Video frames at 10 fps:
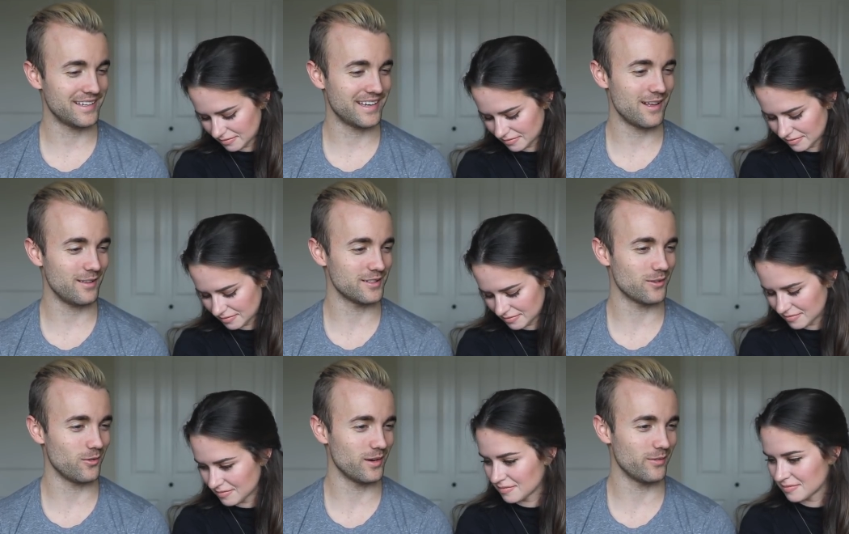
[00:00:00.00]
Speaker 1: to tell is the
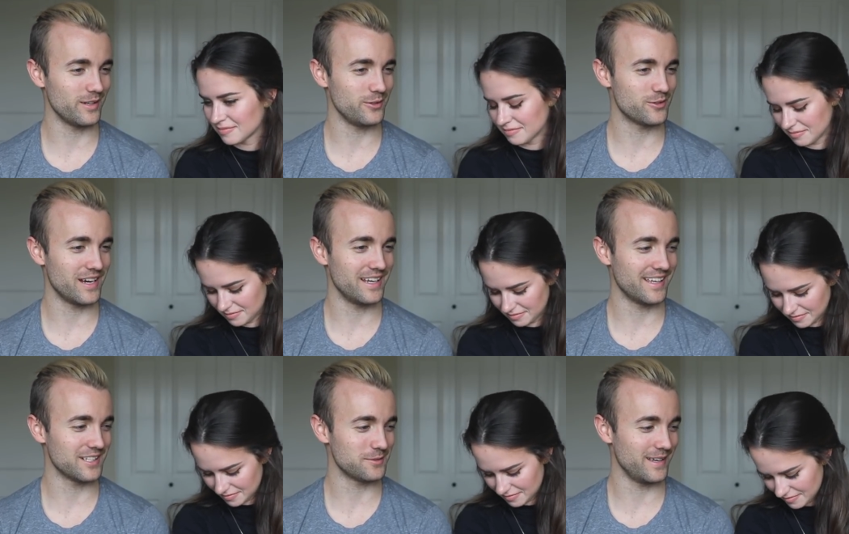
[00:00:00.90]
one when you tried to
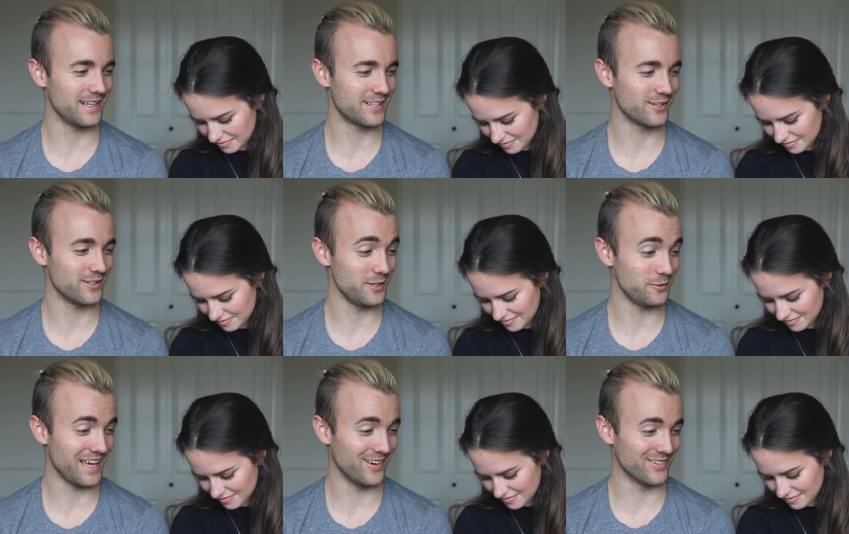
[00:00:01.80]
kiss me and I turned you
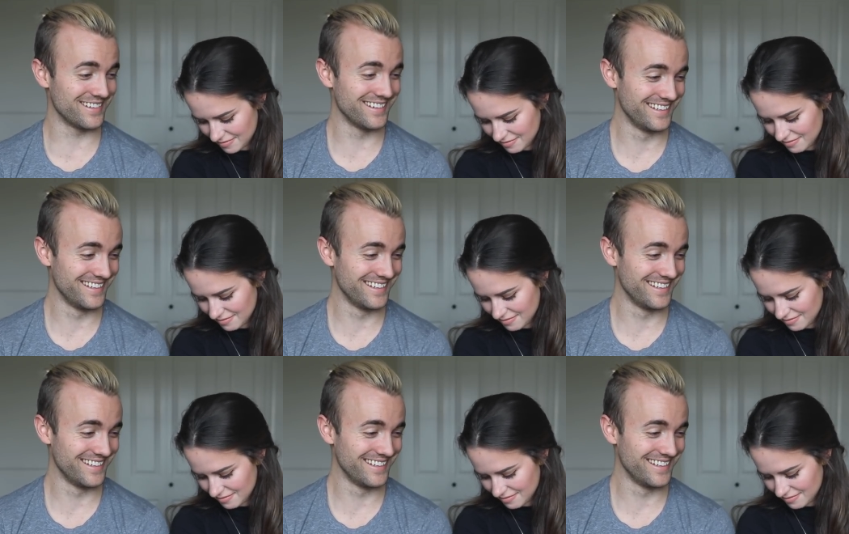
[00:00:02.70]
down.